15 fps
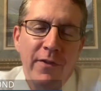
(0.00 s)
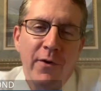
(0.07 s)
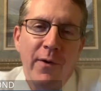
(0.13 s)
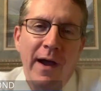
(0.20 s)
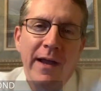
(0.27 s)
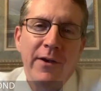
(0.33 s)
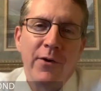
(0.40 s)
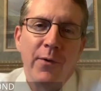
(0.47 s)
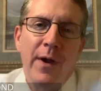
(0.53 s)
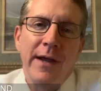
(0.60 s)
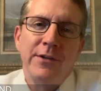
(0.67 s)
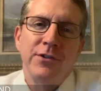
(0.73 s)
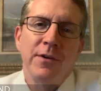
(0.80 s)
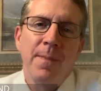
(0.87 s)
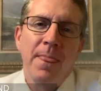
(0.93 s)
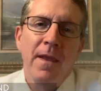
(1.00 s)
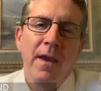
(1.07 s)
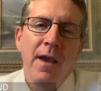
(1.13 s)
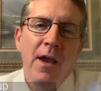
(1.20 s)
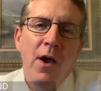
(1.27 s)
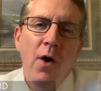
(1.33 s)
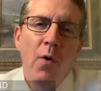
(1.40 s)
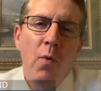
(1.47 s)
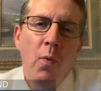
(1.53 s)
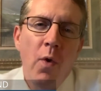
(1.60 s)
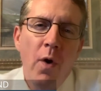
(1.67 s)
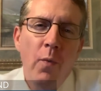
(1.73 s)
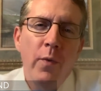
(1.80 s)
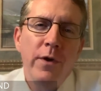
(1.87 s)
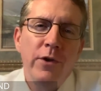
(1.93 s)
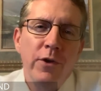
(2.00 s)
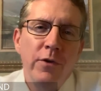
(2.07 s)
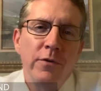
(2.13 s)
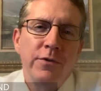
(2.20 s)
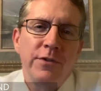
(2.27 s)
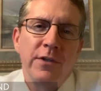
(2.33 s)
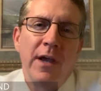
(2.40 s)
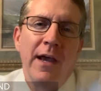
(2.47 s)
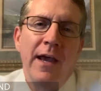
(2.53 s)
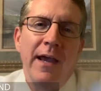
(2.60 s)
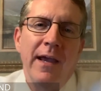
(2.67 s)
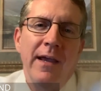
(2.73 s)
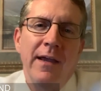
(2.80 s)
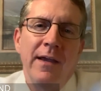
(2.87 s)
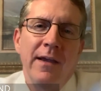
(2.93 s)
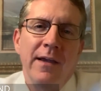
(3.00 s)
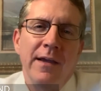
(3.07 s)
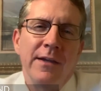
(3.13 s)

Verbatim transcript: the right direction. What would you say